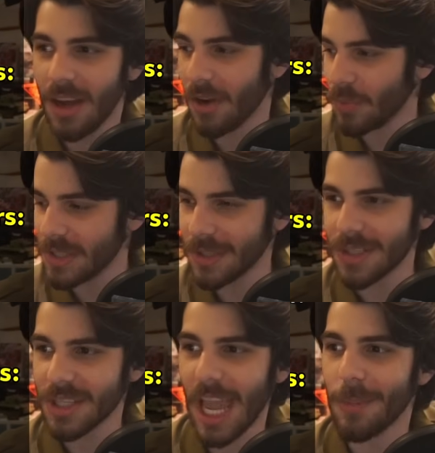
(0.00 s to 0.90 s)

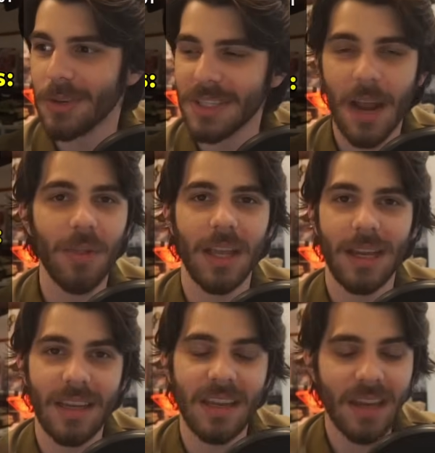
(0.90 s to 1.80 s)
research, cameras, everything
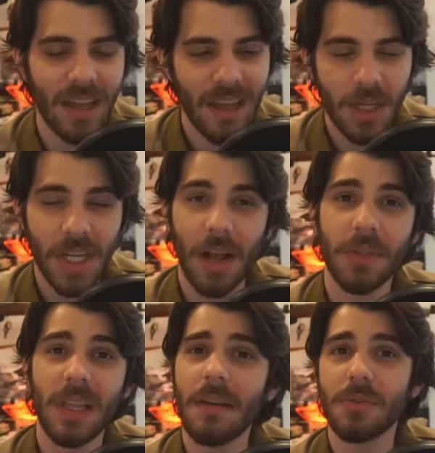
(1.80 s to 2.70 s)
I need. Check out
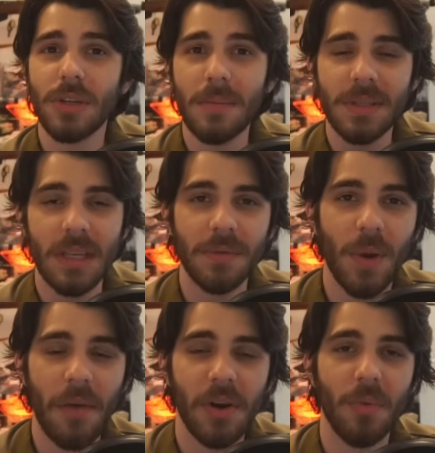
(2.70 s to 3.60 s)
the live streams if you
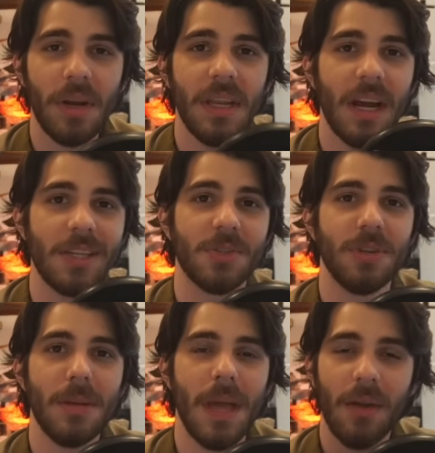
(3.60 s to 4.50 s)
haven't already. I
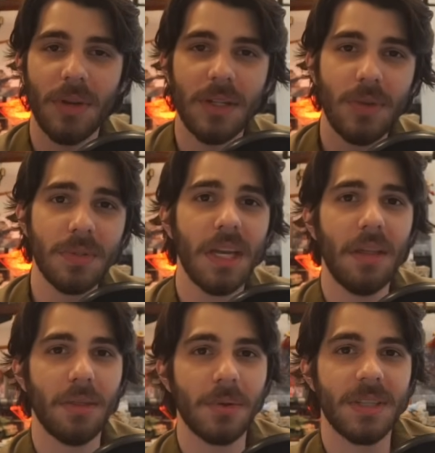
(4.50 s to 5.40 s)
stream every Tuesday,
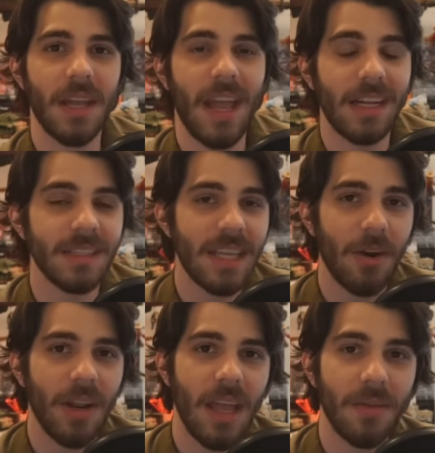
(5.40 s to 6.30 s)
Thursday, and
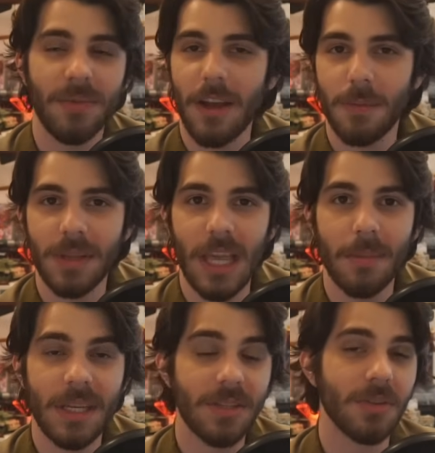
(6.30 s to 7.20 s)
Saturday at 5
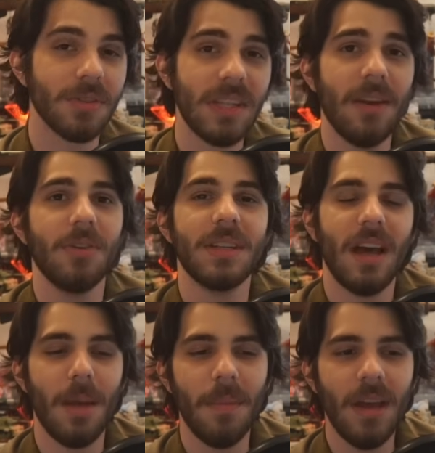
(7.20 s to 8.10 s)
p.m. Eastern Standard
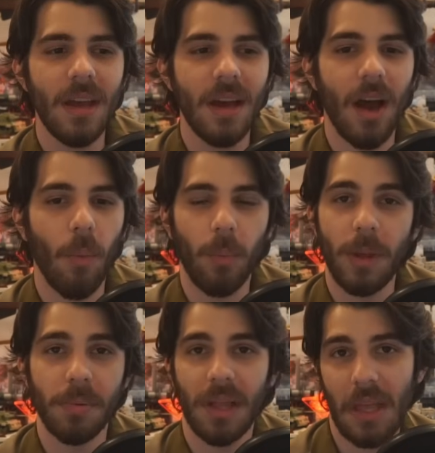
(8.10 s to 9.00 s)
Time, where
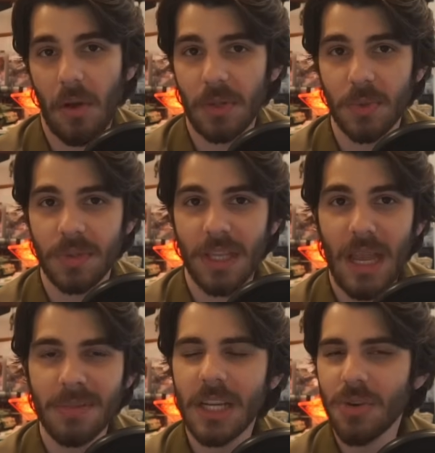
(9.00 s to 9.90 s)
we play all sorts of
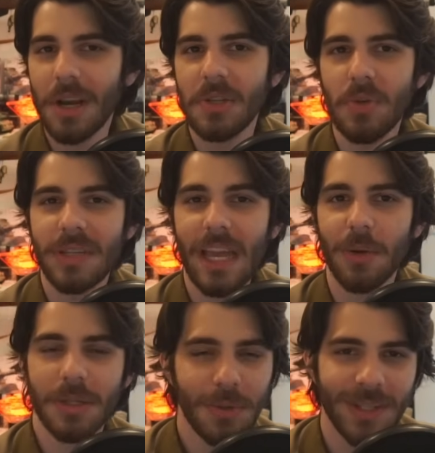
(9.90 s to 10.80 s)
games. I try to do
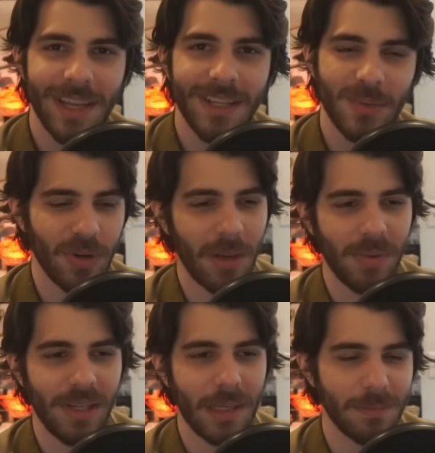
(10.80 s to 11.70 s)
Tankery Tuesdays, where I
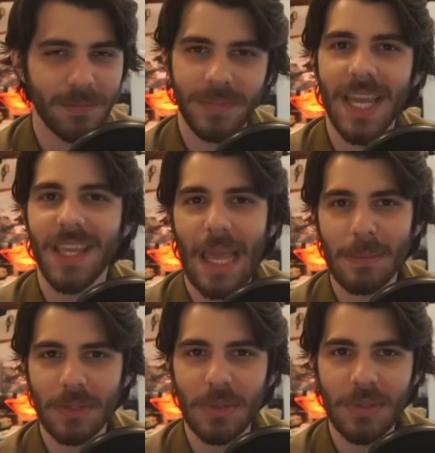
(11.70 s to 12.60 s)
play tank
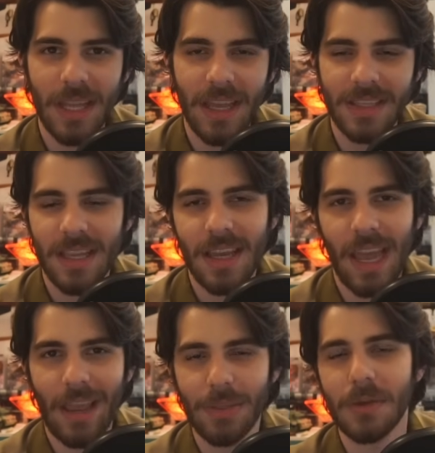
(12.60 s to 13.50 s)
games on Tuesdays,
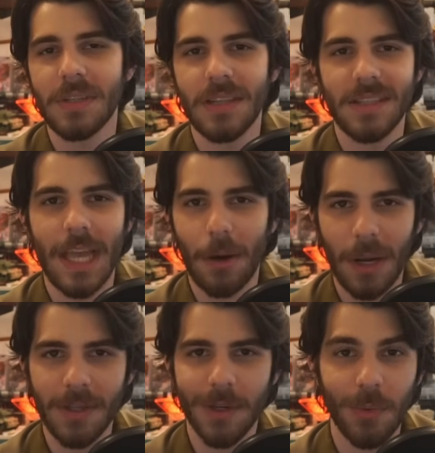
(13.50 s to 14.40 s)
and Thursdays and
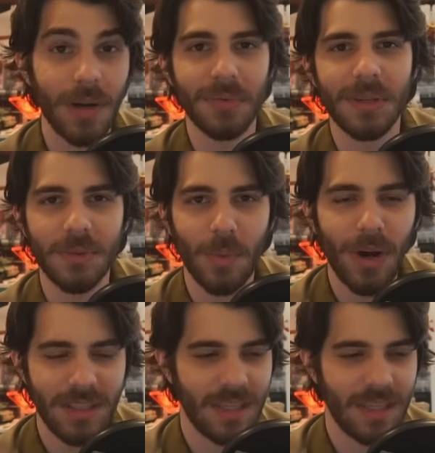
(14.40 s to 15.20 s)
Saturdays are whatever else we want.